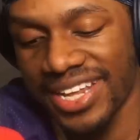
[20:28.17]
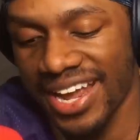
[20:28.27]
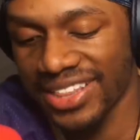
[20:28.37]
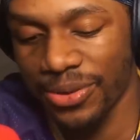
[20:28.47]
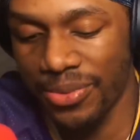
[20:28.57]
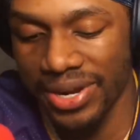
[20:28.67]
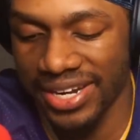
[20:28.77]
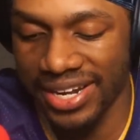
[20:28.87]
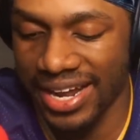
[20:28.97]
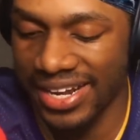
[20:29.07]
got the one
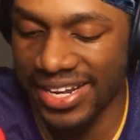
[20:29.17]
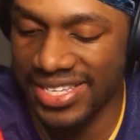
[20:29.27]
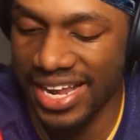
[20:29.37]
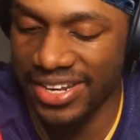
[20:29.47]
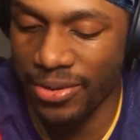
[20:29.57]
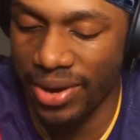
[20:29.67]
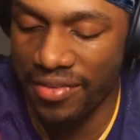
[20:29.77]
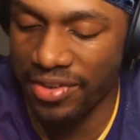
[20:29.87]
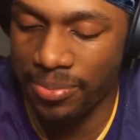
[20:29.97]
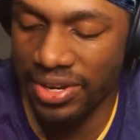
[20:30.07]
nigga. I guess I don't
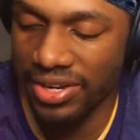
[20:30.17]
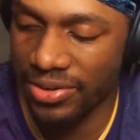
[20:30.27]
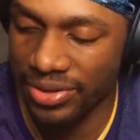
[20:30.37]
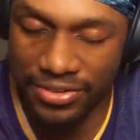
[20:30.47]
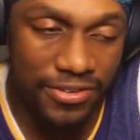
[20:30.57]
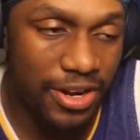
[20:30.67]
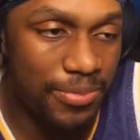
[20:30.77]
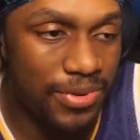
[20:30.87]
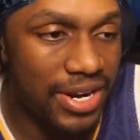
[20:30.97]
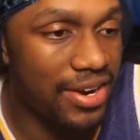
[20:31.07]
have an opinion on the fuck
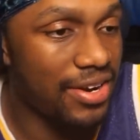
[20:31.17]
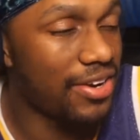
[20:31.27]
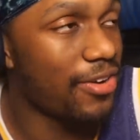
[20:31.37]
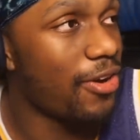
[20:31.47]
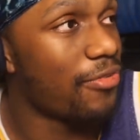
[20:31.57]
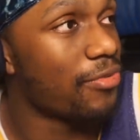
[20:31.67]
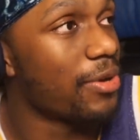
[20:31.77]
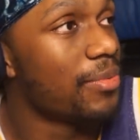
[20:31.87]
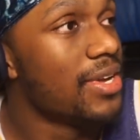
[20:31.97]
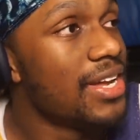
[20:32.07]
up on out of there off
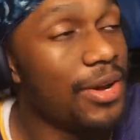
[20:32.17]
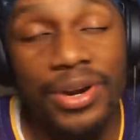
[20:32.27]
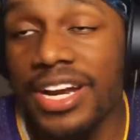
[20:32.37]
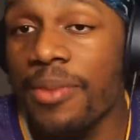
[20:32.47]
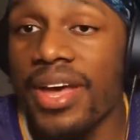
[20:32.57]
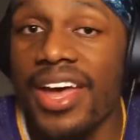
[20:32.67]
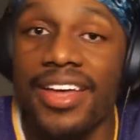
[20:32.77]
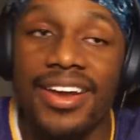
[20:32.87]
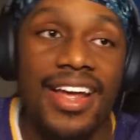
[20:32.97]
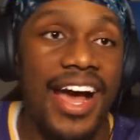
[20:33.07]
rip. It were not that
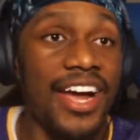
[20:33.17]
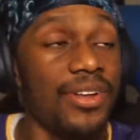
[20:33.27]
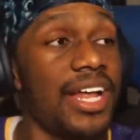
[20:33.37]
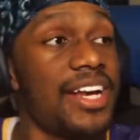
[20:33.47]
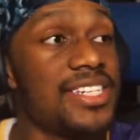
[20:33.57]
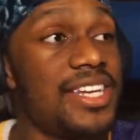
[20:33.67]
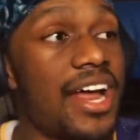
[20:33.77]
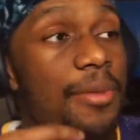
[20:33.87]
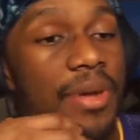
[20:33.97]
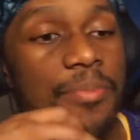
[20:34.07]
bad. I ain't gonna lie. That's
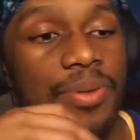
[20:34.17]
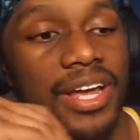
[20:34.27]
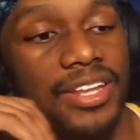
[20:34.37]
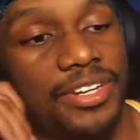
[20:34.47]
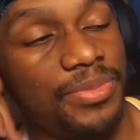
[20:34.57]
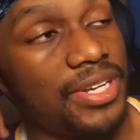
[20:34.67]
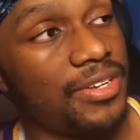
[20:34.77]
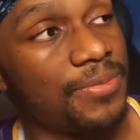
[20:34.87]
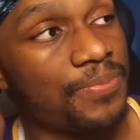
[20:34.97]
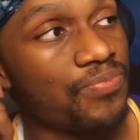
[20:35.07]
not a bad pilot to me.
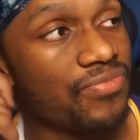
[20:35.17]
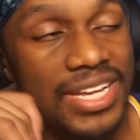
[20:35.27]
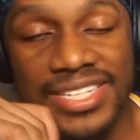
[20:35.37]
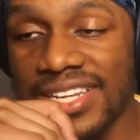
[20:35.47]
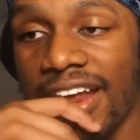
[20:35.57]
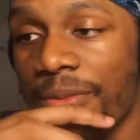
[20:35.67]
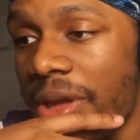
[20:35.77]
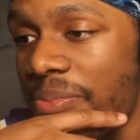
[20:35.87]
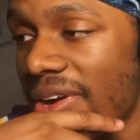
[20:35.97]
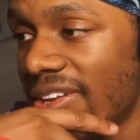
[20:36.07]
That's not a
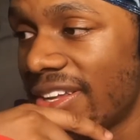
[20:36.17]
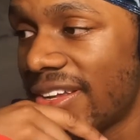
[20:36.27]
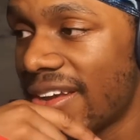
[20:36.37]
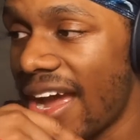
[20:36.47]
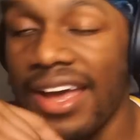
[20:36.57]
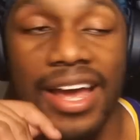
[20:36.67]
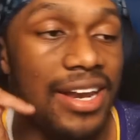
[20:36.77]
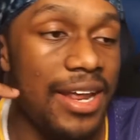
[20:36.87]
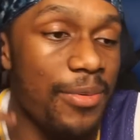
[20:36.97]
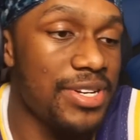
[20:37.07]
bad pilot. I
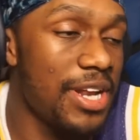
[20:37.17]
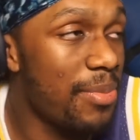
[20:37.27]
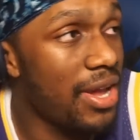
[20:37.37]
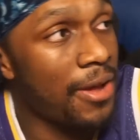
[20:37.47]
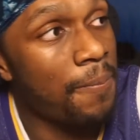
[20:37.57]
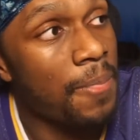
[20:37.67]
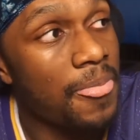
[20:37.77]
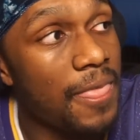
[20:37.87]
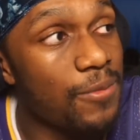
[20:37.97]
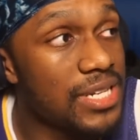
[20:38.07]
that wasn't that bad.
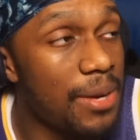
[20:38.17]
That was not